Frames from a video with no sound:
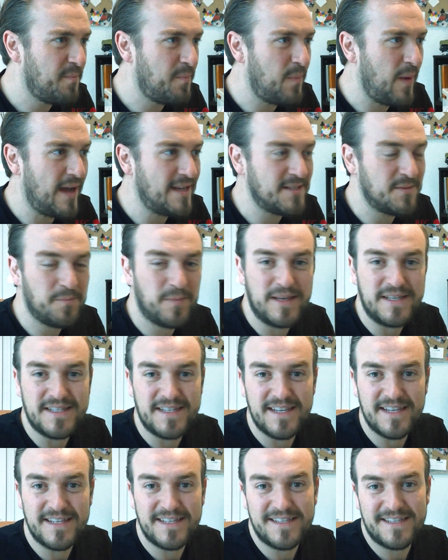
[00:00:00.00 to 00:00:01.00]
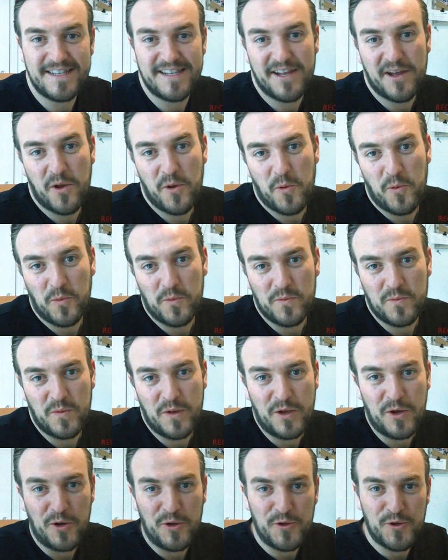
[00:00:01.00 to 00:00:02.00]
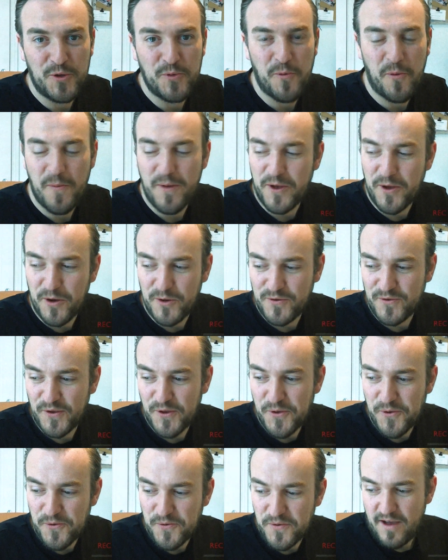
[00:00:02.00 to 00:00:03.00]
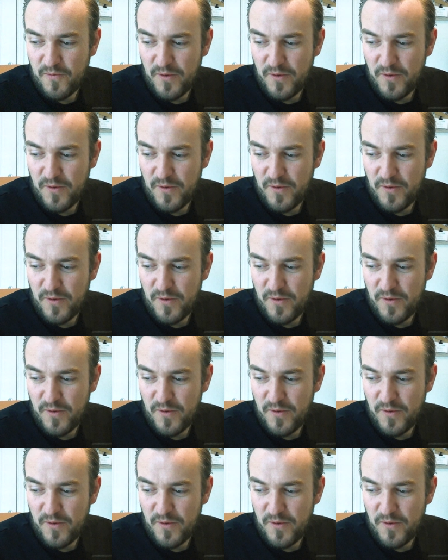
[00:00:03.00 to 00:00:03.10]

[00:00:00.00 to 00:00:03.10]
But as a business, we've got to do what we've got to do.